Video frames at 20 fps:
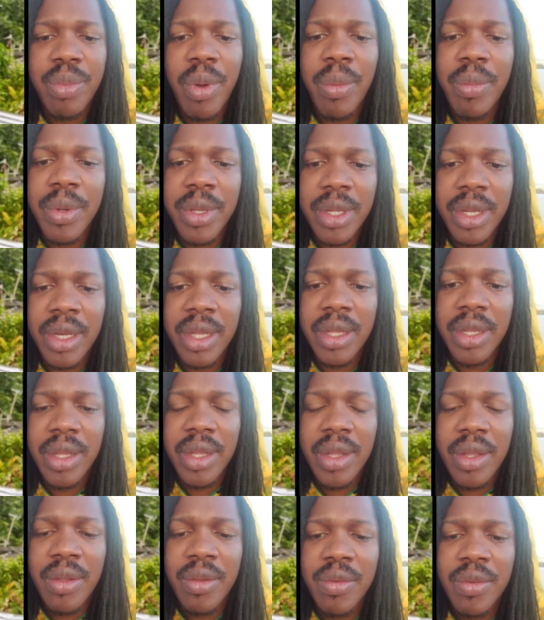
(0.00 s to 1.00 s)
now publicly
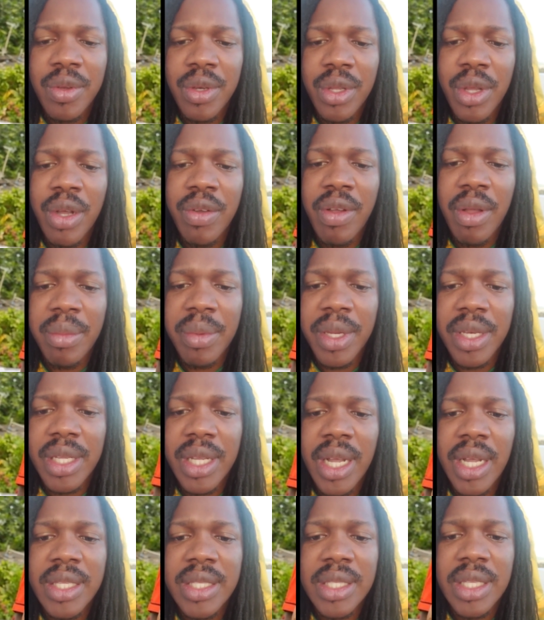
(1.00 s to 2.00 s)
will the
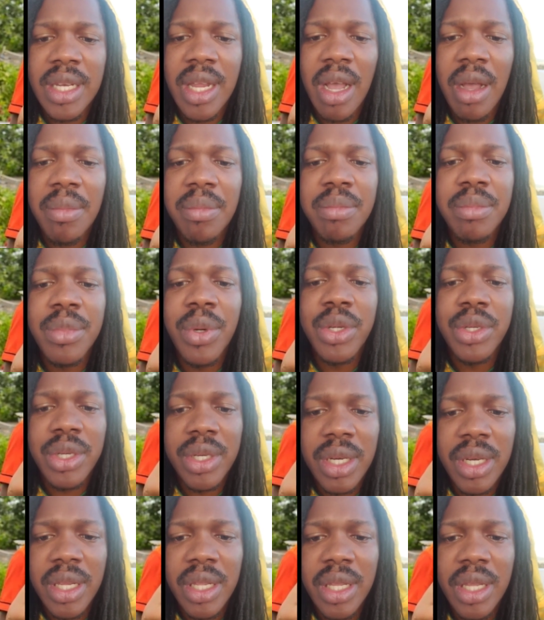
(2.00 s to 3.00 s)
government consider a
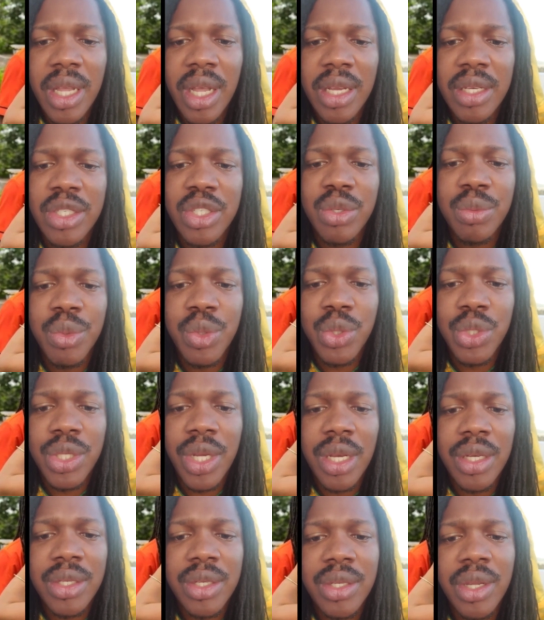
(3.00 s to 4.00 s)
monthly
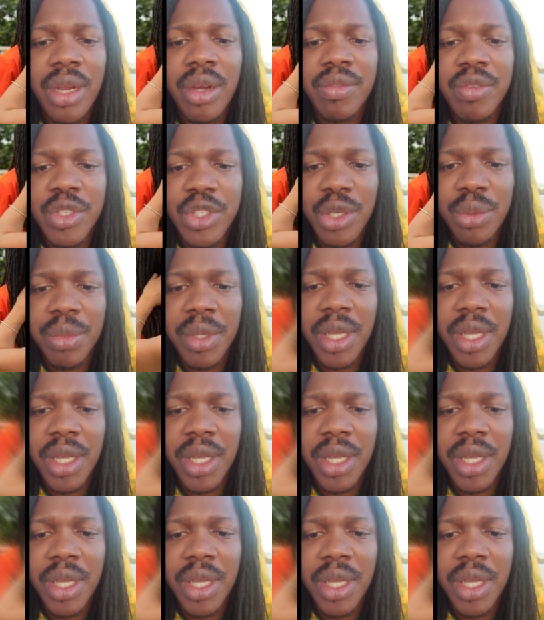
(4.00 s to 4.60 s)
contribution to every